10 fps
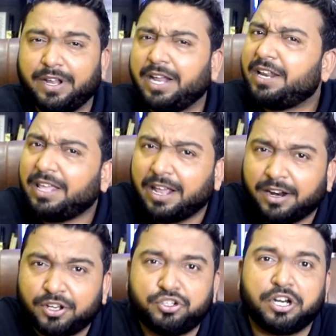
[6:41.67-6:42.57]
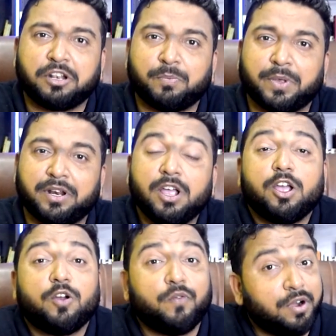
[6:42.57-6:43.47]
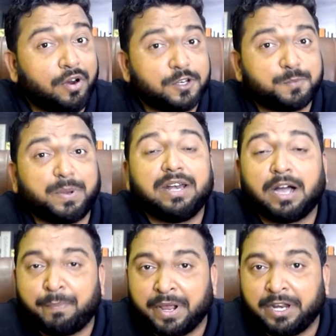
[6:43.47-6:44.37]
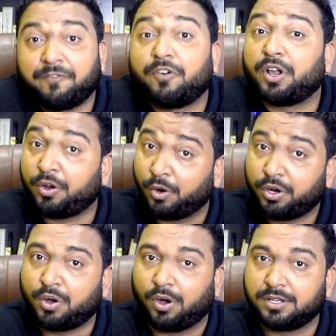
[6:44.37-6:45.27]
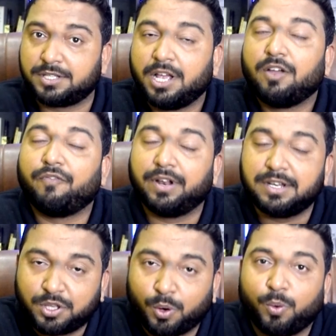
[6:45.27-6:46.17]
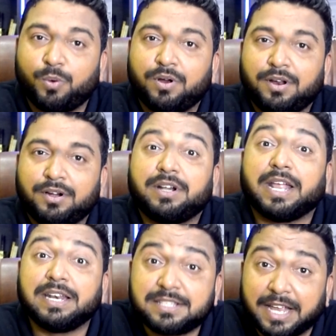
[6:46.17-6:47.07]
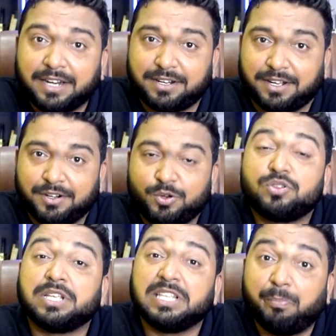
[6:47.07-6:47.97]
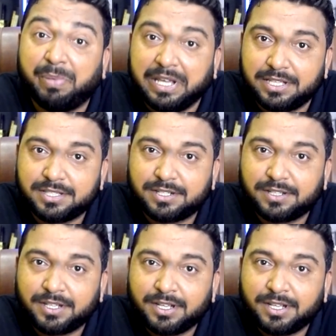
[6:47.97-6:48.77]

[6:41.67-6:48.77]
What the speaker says: Any English gentleman who would not spend a penny for a good cause will throw 10 centa to see the beast."